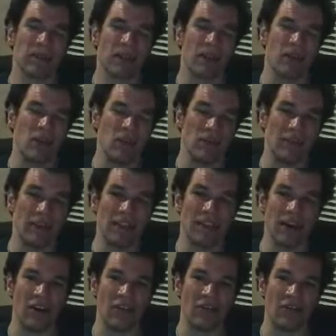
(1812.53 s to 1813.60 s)
good
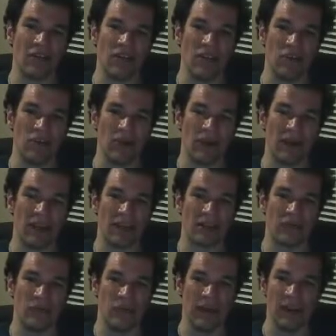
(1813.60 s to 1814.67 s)
enough for
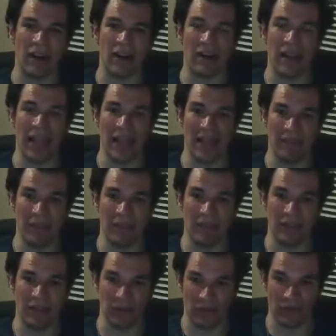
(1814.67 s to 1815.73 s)
what we are aiming
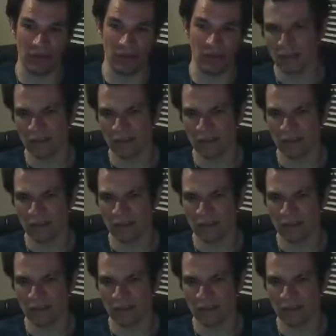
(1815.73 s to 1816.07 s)
to do.